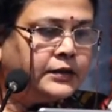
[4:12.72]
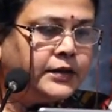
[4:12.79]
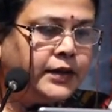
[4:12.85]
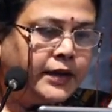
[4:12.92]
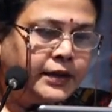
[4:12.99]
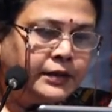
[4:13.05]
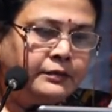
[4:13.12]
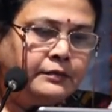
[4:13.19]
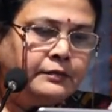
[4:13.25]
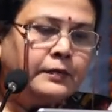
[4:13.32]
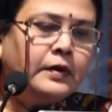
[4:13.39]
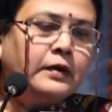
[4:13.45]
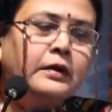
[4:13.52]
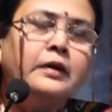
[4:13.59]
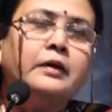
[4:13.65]
The
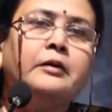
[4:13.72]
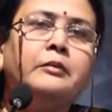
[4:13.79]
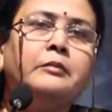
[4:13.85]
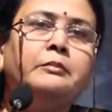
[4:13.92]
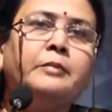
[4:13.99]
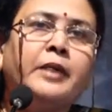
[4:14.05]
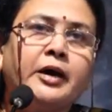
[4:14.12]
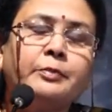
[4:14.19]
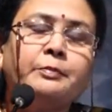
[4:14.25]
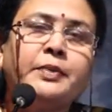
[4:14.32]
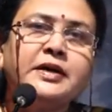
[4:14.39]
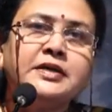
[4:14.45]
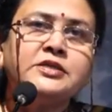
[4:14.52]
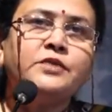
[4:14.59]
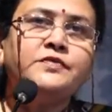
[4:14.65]

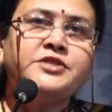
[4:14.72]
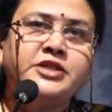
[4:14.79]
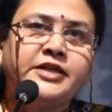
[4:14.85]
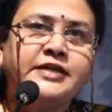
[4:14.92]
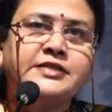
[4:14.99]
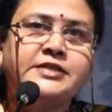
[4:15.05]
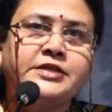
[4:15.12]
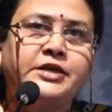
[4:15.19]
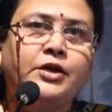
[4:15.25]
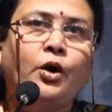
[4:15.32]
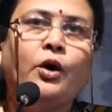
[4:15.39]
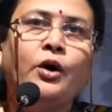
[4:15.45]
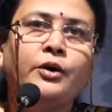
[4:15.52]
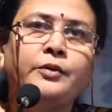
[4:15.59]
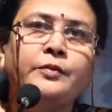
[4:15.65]
purpose of GST
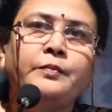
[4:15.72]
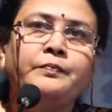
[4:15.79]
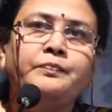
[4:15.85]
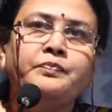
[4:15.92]
or